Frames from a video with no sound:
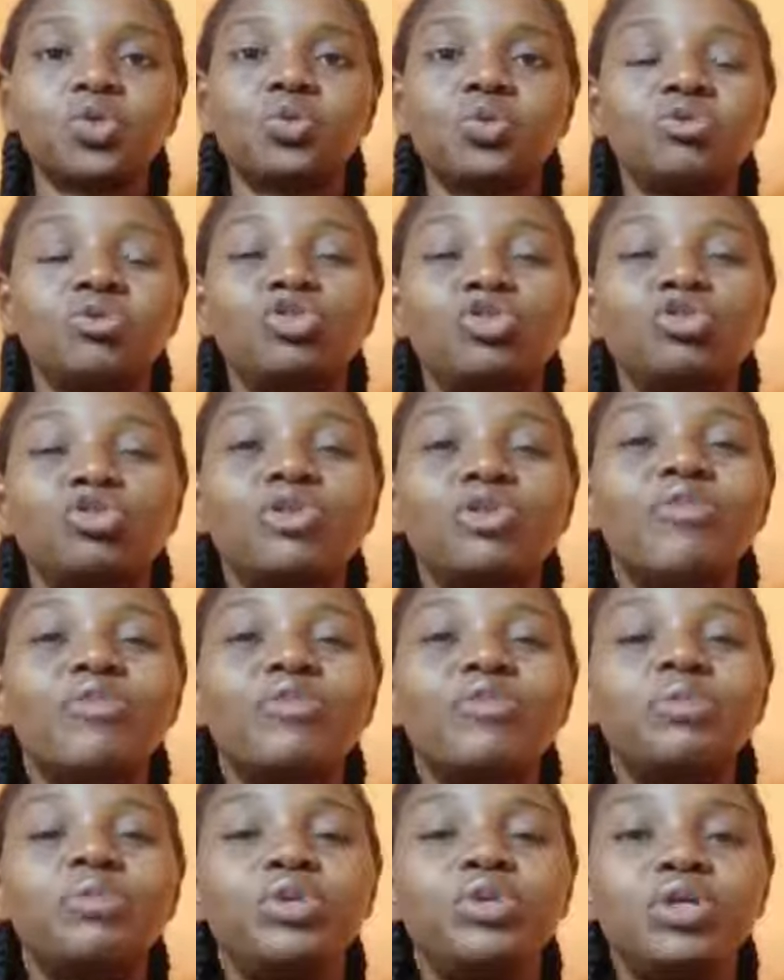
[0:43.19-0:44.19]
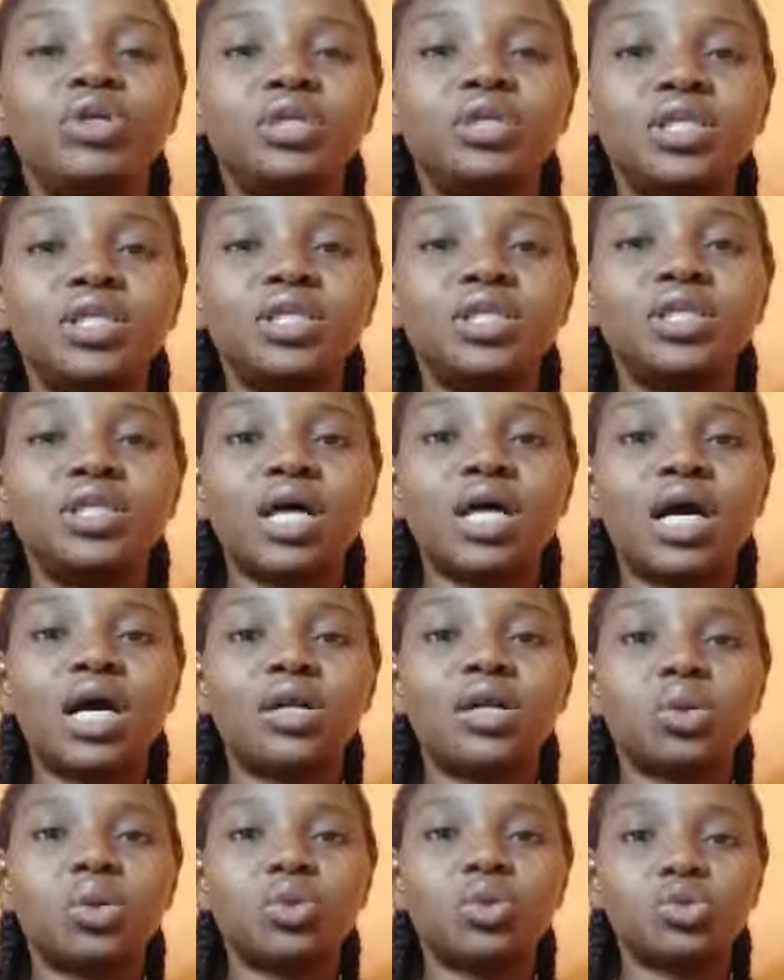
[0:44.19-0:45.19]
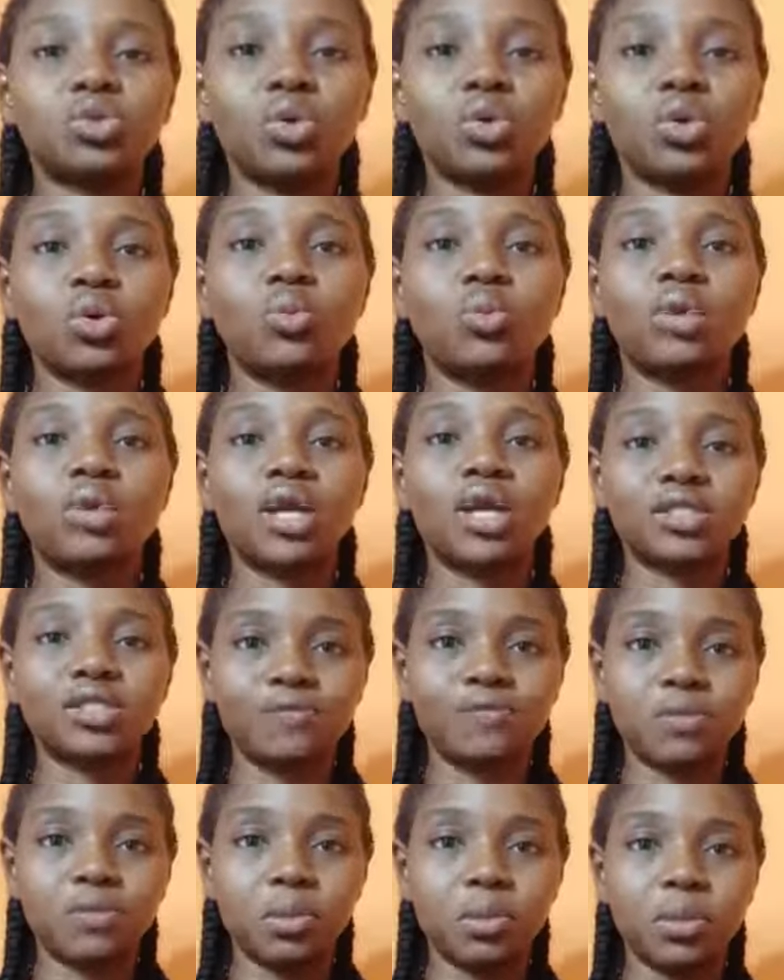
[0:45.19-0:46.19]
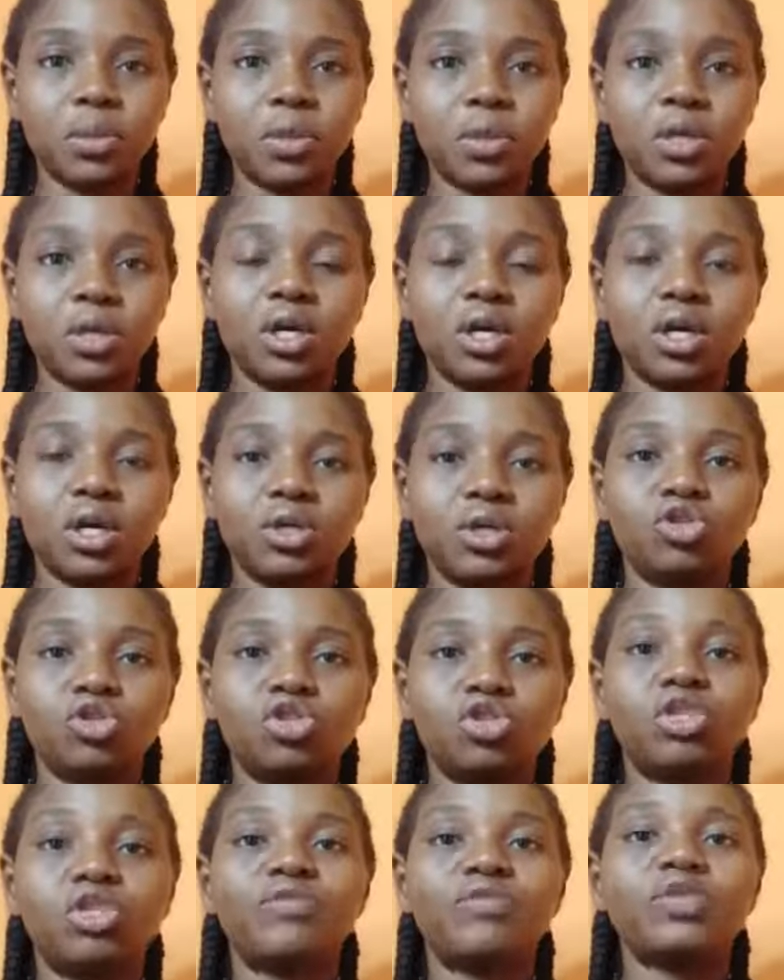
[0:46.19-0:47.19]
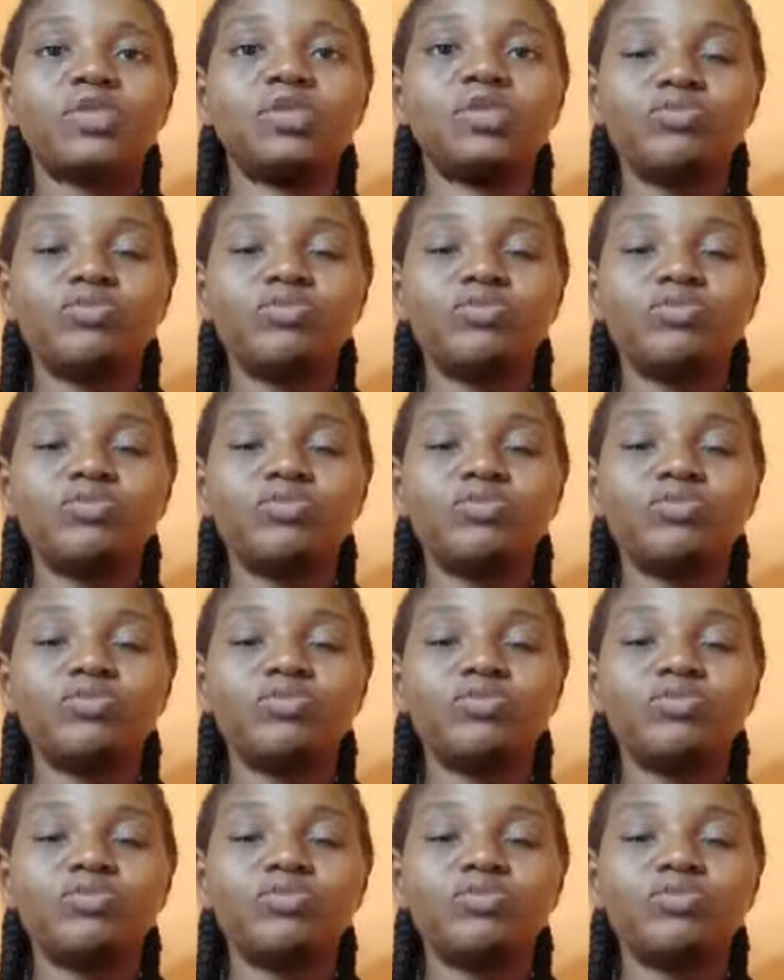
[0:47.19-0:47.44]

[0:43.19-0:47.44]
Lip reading: Okay, so you should have been building an author platform.